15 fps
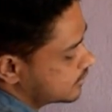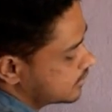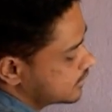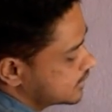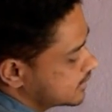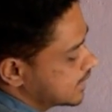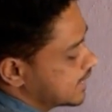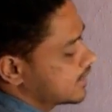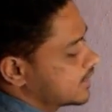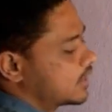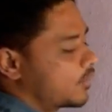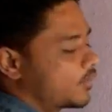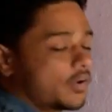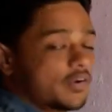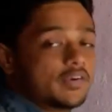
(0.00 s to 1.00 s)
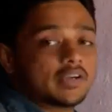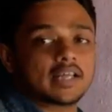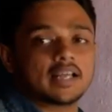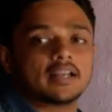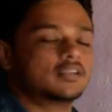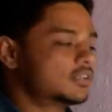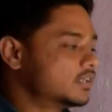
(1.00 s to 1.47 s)
See, now I will
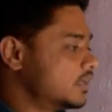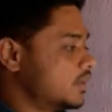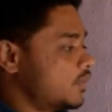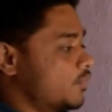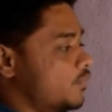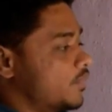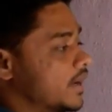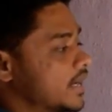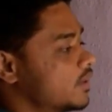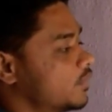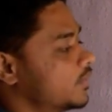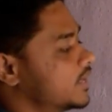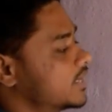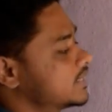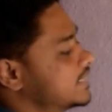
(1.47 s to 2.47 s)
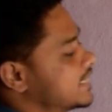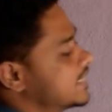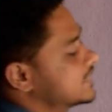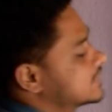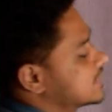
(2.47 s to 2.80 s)
tell. Whenever there is